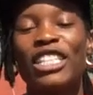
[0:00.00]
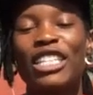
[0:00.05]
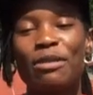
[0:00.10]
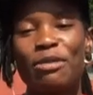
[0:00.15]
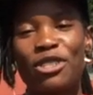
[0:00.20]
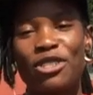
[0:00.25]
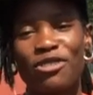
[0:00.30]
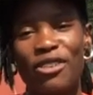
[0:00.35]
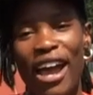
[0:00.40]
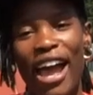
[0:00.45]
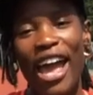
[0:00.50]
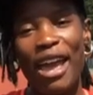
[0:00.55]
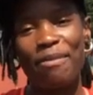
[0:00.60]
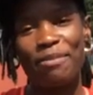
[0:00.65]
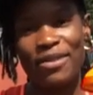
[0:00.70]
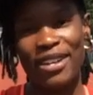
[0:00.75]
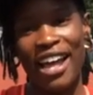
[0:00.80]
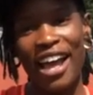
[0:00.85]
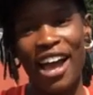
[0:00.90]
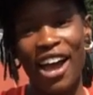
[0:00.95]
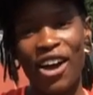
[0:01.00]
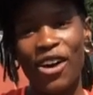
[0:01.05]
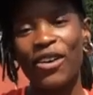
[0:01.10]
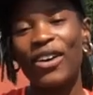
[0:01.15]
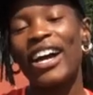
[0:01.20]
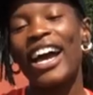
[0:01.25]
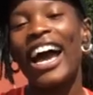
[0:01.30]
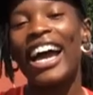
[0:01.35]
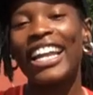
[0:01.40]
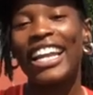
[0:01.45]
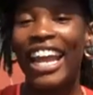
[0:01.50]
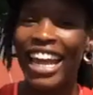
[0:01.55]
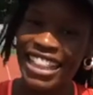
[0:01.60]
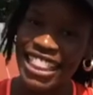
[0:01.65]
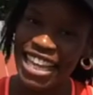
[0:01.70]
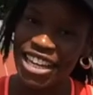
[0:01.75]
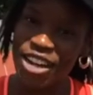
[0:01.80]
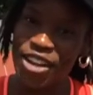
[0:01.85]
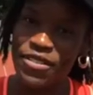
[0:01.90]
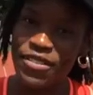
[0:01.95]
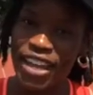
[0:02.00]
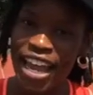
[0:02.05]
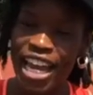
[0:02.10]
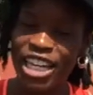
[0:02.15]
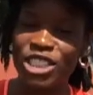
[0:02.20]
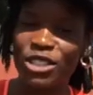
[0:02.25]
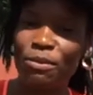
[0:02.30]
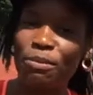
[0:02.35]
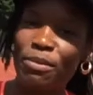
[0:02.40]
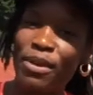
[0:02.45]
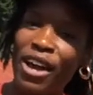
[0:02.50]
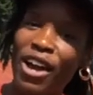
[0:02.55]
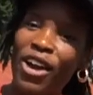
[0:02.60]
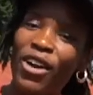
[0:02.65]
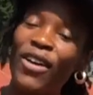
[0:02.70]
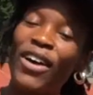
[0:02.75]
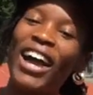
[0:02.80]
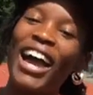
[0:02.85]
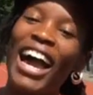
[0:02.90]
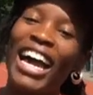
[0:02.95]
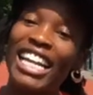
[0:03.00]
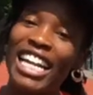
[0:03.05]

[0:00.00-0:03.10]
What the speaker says: Subscribe now and hit that notification bell,